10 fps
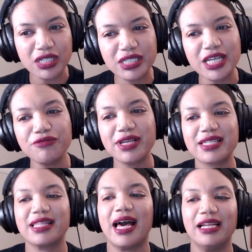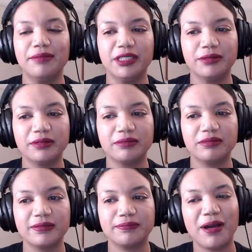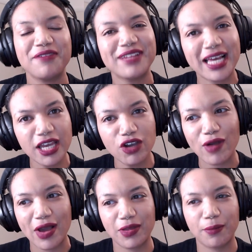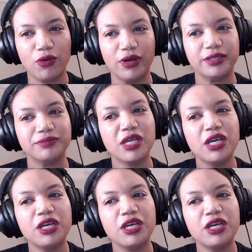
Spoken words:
De-risk that element. By flagging around that point,